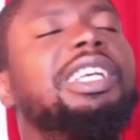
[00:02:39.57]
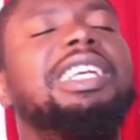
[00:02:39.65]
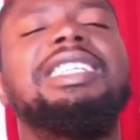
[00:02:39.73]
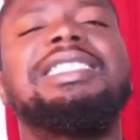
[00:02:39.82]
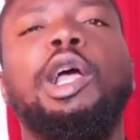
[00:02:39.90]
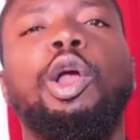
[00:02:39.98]

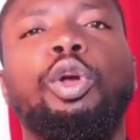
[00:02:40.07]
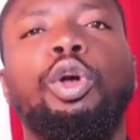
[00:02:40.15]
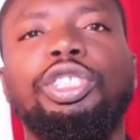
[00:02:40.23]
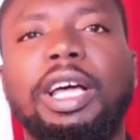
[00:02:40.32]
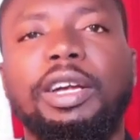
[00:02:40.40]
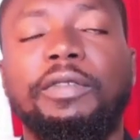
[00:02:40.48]
clutch
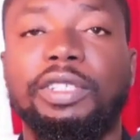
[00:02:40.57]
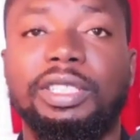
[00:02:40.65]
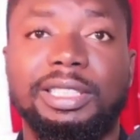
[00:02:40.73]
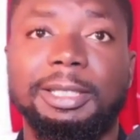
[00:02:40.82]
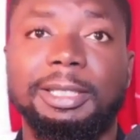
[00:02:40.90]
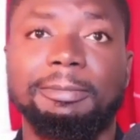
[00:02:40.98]
cannon for the
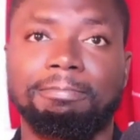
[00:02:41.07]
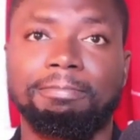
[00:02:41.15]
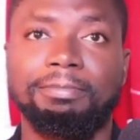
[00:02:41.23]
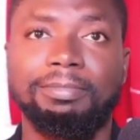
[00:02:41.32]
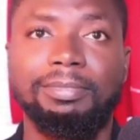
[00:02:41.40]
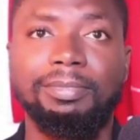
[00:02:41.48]
team.
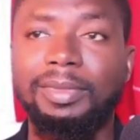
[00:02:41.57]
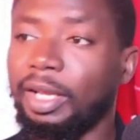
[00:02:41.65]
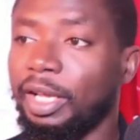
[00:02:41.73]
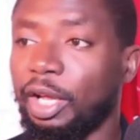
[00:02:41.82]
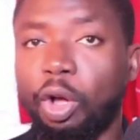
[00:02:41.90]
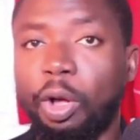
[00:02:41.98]
He
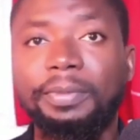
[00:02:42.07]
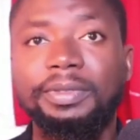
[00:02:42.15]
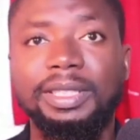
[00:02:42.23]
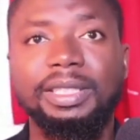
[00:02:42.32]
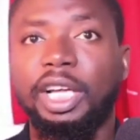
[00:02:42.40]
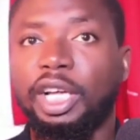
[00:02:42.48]
comes in,
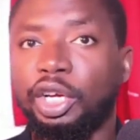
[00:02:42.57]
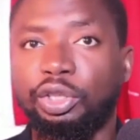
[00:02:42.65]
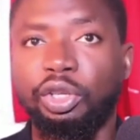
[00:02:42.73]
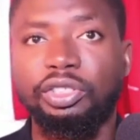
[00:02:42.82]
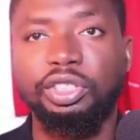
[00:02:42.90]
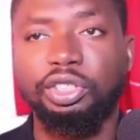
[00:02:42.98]
he does
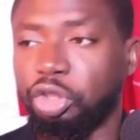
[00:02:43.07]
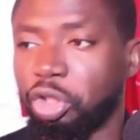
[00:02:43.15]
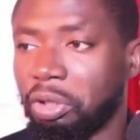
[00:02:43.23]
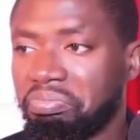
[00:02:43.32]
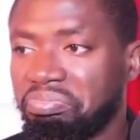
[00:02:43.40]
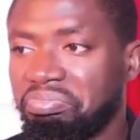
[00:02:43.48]
his job,
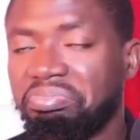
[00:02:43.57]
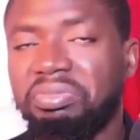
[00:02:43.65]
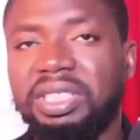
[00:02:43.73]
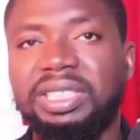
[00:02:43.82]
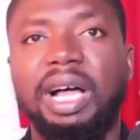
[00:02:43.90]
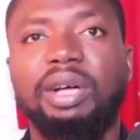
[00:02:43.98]
he's
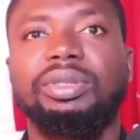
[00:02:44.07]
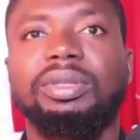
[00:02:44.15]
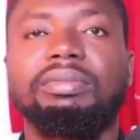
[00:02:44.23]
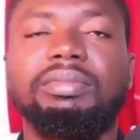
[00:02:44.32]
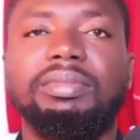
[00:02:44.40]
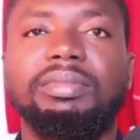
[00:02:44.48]
out.
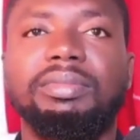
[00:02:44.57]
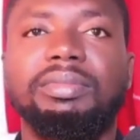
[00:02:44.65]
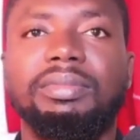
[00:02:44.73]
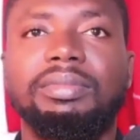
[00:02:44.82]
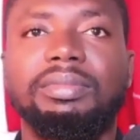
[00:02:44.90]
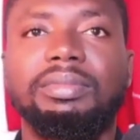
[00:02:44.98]

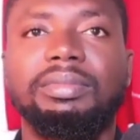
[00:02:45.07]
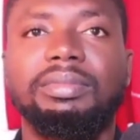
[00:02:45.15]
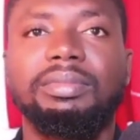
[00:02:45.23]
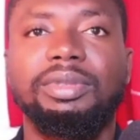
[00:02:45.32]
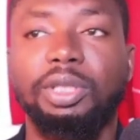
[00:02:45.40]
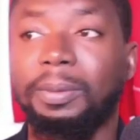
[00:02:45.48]

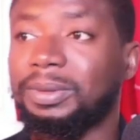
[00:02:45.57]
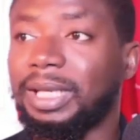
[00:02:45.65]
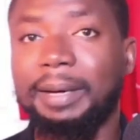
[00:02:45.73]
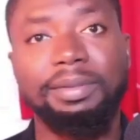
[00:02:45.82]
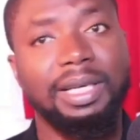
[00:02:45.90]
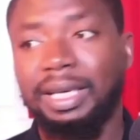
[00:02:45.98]
Sometimes
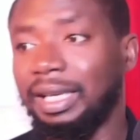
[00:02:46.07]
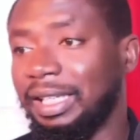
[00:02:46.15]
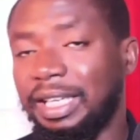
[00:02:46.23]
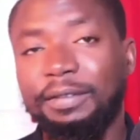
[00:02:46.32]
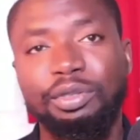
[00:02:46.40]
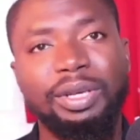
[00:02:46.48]
he gives
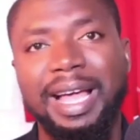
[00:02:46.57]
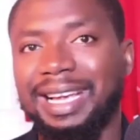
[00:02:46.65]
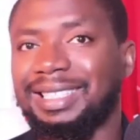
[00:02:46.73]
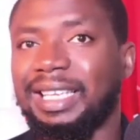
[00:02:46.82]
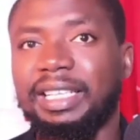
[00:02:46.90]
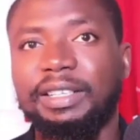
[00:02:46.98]
you that
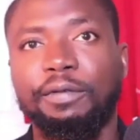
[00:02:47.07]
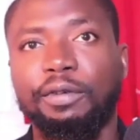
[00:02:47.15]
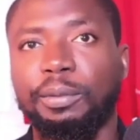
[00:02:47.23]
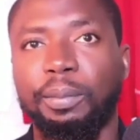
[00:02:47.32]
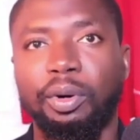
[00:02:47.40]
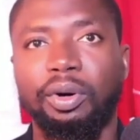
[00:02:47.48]
exciting
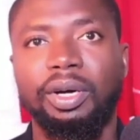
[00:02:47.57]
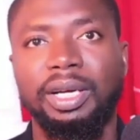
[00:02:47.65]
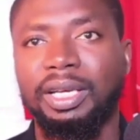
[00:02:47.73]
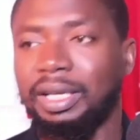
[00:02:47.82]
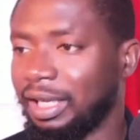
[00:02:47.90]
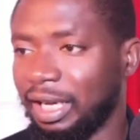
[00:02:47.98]
football. He
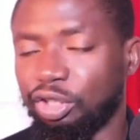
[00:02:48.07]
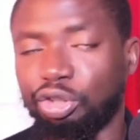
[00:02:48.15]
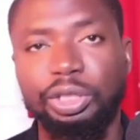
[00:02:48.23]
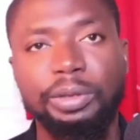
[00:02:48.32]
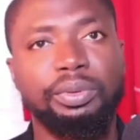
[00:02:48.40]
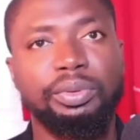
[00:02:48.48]
can
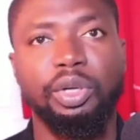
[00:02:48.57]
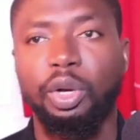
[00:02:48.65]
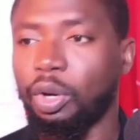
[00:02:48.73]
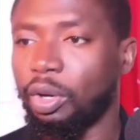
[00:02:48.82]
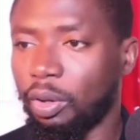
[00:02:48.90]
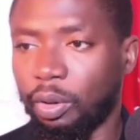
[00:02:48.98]
dribble,
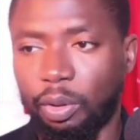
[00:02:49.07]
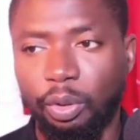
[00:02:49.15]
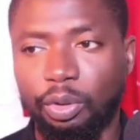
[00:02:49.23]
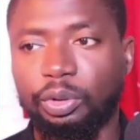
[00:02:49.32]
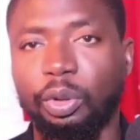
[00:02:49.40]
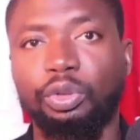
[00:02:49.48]
close
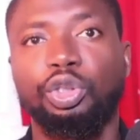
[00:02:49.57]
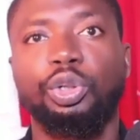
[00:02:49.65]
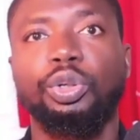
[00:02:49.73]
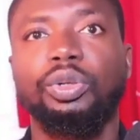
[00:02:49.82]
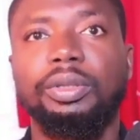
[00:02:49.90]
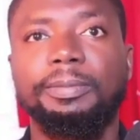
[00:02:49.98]
control,
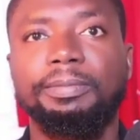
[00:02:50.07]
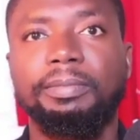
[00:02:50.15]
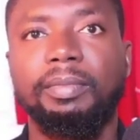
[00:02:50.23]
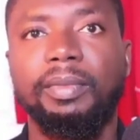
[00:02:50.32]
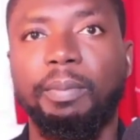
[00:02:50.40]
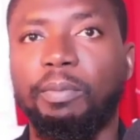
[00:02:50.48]

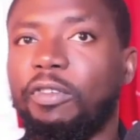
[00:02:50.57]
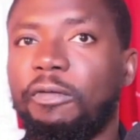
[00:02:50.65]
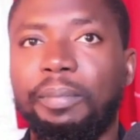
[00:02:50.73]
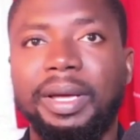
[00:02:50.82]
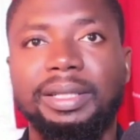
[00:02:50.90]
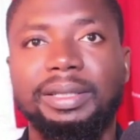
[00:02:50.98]

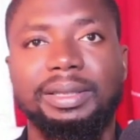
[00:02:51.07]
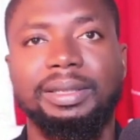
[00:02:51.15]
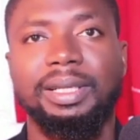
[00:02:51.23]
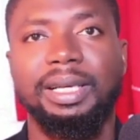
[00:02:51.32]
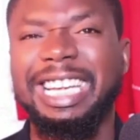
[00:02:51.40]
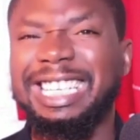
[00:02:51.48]
movement,
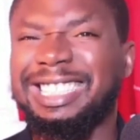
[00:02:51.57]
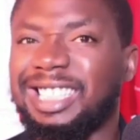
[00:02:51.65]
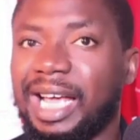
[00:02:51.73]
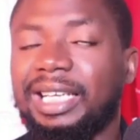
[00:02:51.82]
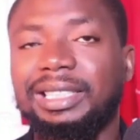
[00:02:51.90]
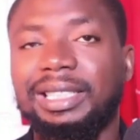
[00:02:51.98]

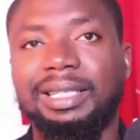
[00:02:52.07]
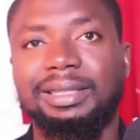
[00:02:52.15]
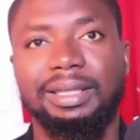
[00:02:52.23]
intelligence,